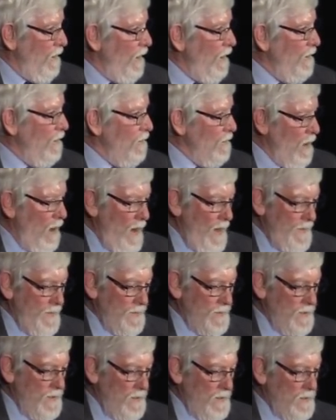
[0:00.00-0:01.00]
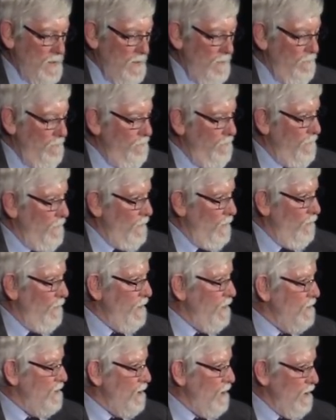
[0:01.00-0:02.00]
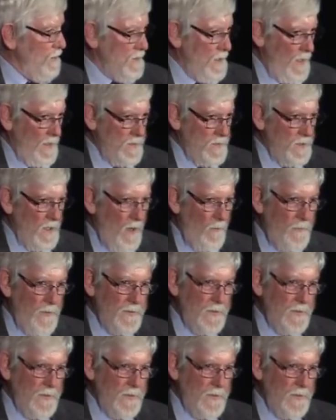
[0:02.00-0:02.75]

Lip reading: in a liner system with a geotextile